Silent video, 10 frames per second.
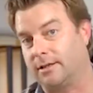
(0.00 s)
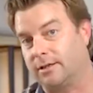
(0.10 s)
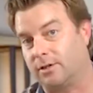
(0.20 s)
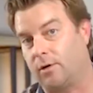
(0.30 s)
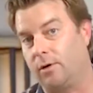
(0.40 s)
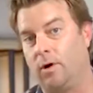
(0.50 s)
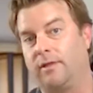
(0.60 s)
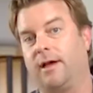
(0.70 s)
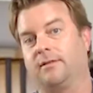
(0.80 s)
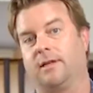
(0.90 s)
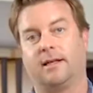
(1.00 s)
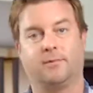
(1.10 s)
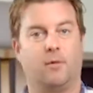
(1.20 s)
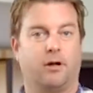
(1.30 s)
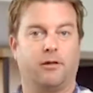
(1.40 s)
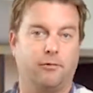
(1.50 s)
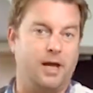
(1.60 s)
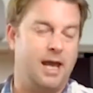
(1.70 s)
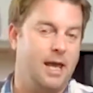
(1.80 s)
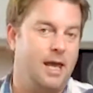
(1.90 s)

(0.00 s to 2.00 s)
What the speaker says: the Sony 1000X Mark III.